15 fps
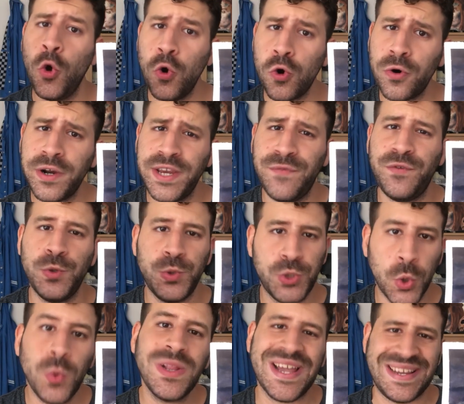or if you
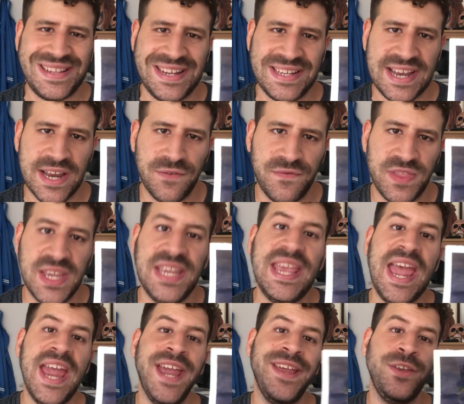don't like that kind of
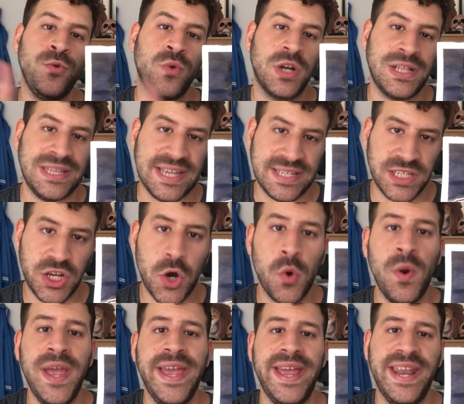thing and you want to let
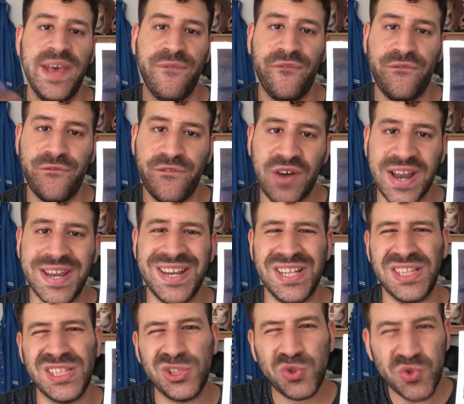go and have fun in
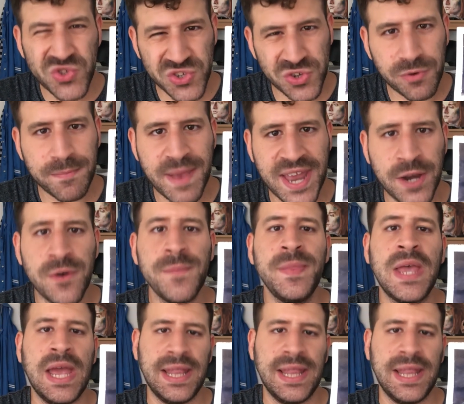a looser manner,